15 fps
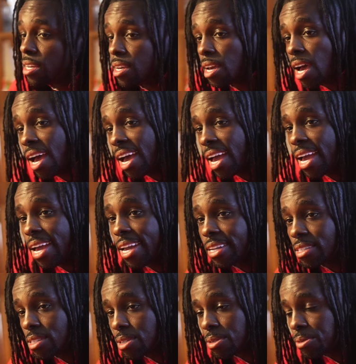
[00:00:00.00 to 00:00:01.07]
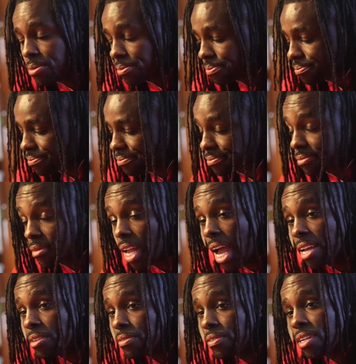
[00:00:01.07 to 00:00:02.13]
I had to. How
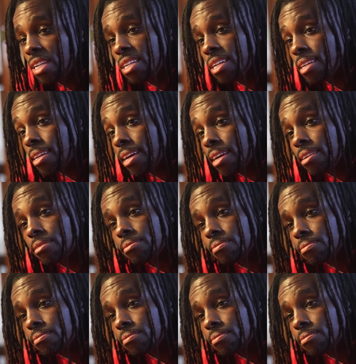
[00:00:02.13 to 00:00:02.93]
you feeling today?